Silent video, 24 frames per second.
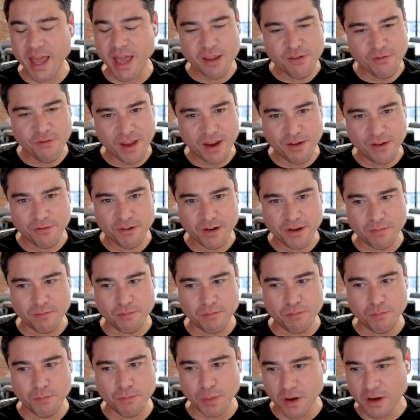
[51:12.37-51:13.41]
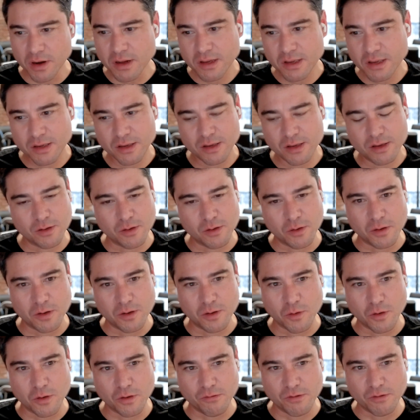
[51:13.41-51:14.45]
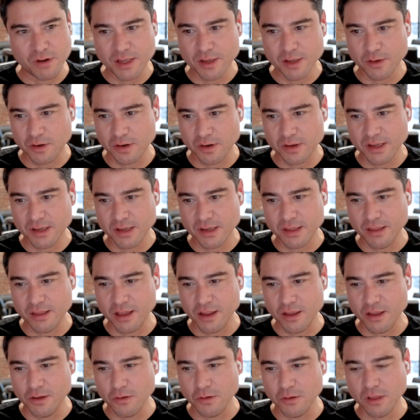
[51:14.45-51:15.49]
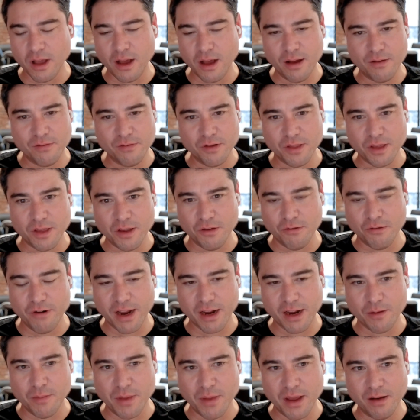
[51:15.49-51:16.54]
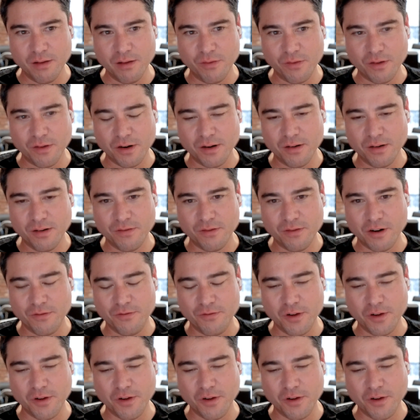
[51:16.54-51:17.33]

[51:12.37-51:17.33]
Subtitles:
Any favorite books or resources that you love or that you'd recommend for our